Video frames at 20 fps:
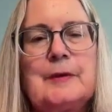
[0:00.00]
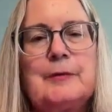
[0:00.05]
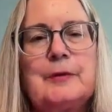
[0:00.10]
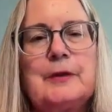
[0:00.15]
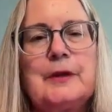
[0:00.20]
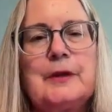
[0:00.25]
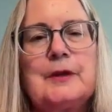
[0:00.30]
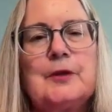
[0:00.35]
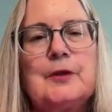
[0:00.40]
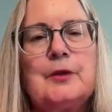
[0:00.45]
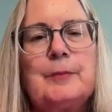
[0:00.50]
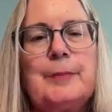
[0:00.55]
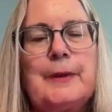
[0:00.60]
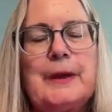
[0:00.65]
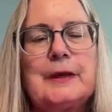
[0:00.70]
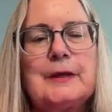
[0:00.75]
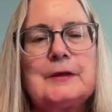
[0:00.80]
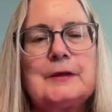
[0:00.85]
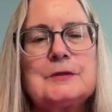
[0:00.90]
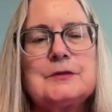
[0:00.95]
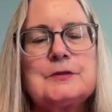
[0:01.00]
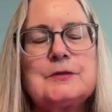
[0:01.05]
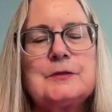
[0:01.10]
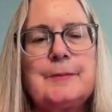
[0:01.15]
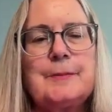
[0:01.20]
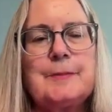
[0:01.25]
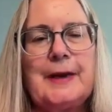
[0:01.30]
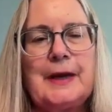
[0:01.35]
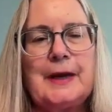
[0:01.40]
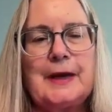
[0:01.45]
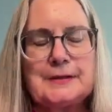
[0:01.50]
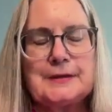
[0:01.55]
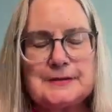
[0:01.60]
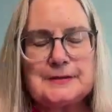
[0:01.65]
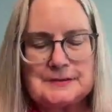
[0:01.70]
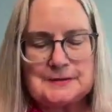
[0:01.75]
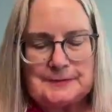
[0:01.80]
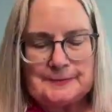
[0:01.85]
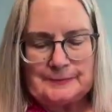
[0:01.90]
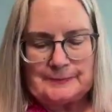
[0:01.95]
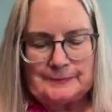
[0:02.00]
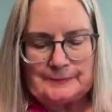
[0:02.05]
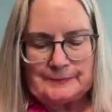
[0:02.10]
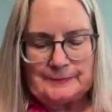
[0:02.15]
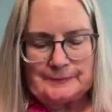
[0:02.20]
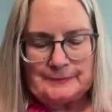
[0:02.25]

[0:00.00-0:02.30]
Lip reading: And we're going to go back into the past.